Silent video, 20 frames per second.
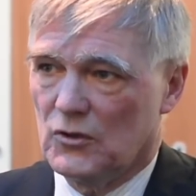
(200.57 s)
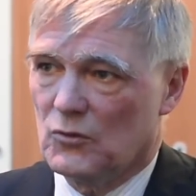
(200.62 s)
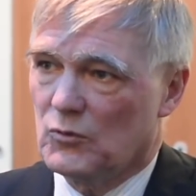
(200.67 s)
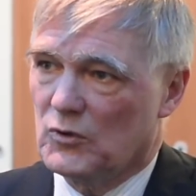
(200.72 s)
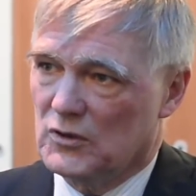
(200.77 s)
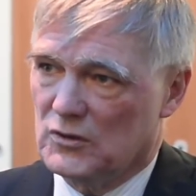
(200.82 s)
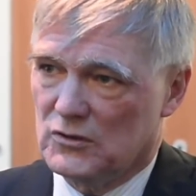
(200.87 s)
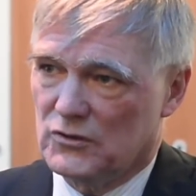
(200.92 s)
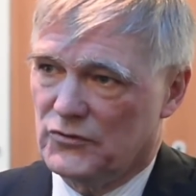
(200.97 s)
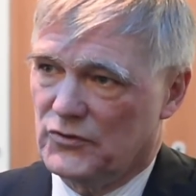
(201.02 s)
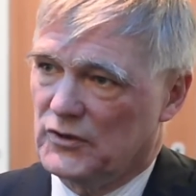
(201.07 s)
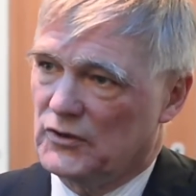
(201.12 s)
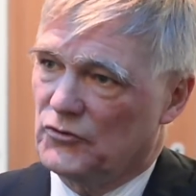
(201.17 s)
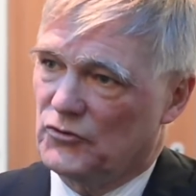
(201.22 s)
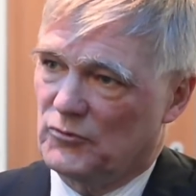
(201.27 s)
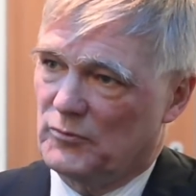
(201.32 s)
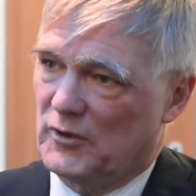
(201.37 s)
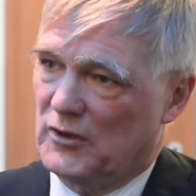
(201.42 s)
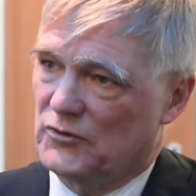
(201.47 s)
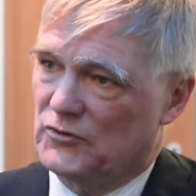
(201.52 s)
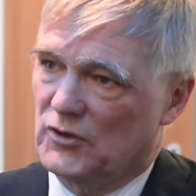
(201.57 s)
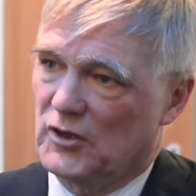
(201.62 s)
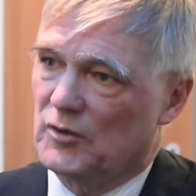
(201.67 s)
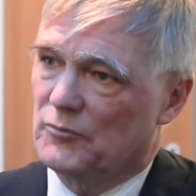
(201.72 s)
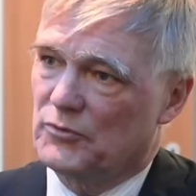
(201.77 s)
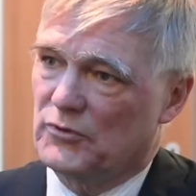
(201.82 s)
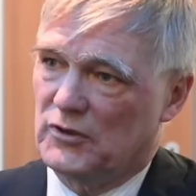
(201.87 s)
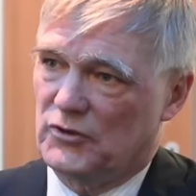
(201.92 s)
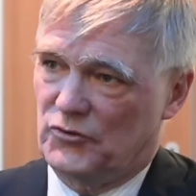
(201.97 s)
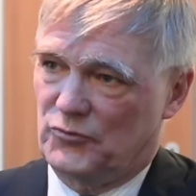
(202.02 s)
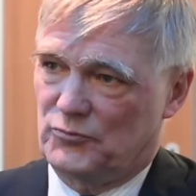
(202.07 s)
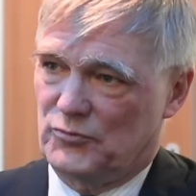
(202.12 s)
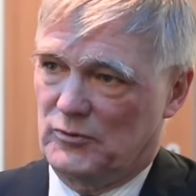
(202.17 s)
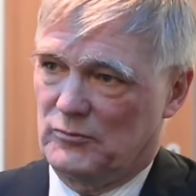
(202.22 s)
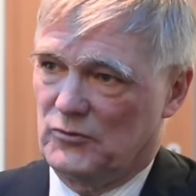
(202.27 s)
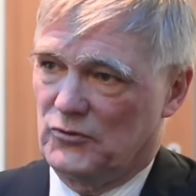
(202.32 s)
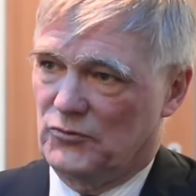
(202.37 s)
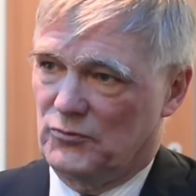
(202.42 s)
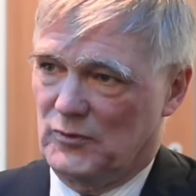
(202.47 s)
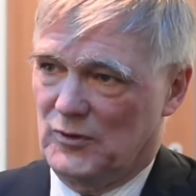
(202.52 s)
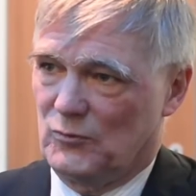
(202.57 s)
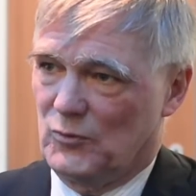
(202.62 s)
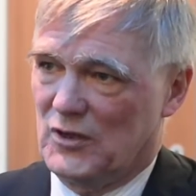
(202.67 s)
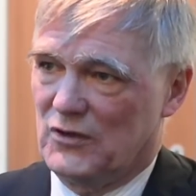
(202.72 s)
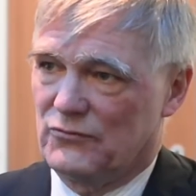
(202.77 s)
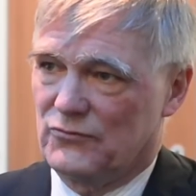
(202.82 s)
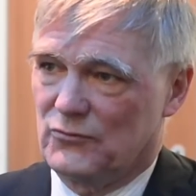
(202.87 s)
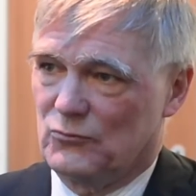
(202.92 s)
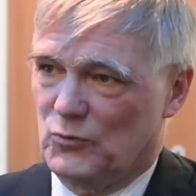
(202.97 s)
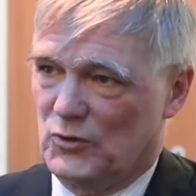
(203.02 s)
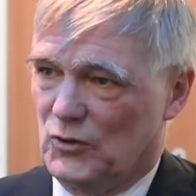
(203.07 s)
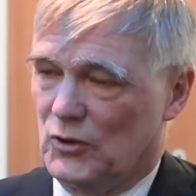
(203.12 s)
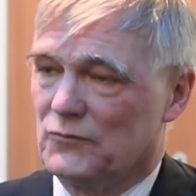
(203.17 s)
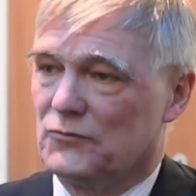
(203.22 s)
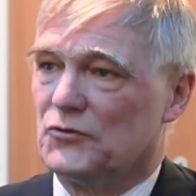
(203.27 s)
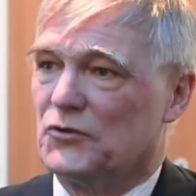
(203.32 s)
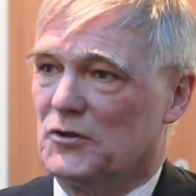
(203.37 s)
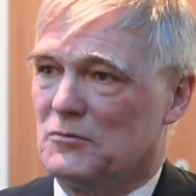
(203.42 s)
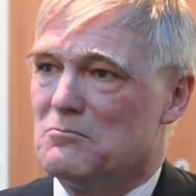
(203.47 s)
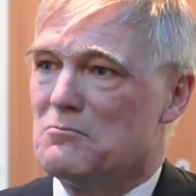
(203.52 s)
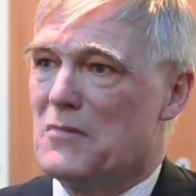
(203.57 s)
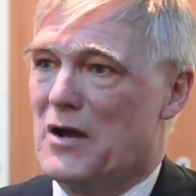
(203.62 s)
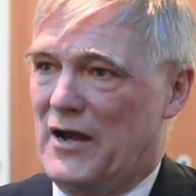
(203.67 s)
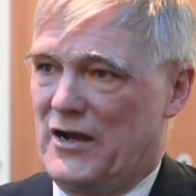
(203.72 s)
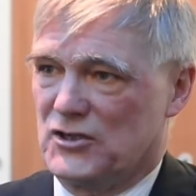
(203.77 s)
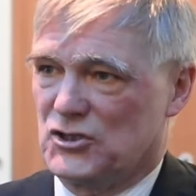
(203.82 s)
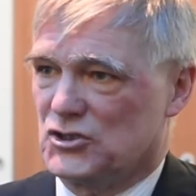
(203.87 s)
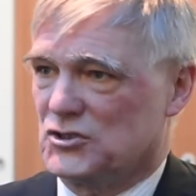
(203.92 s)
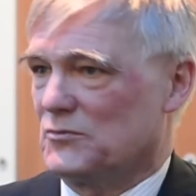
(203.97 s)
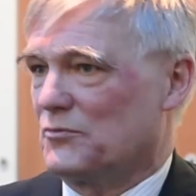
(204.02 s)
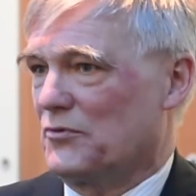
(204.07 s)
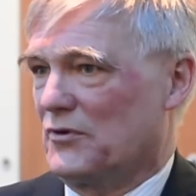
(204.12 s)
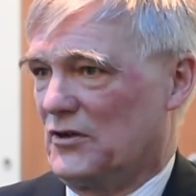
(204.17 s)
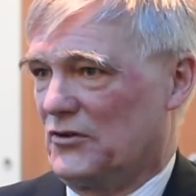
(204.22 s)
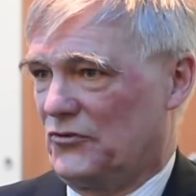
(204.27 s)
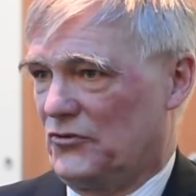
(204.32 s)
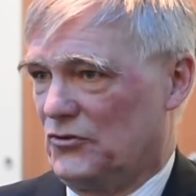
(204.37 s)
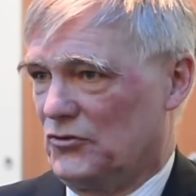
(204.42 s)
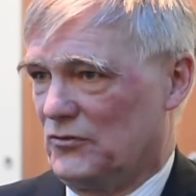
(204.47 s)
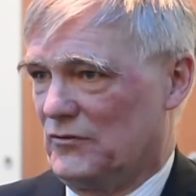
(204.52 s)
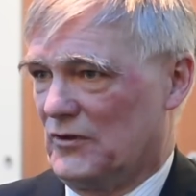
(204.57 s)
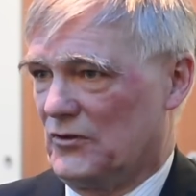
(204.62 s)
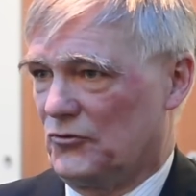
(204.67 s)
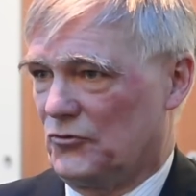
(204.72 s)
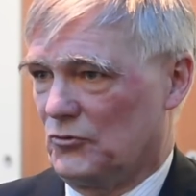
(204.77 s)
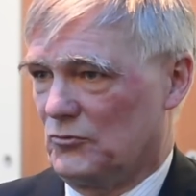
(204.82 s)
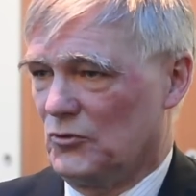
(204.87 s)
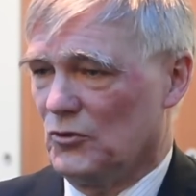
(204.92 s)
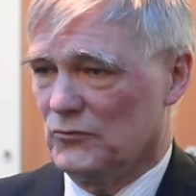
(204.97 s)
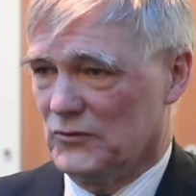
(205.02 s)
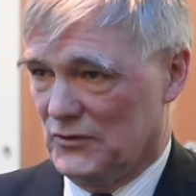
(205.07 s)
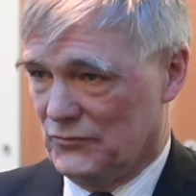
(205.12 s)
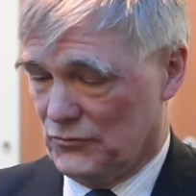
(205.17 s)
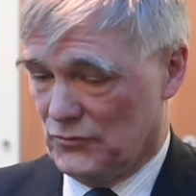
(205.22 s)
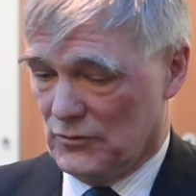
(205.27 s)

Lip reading: One of the things about our price promise, where we offer to match the prices of other supermarkets,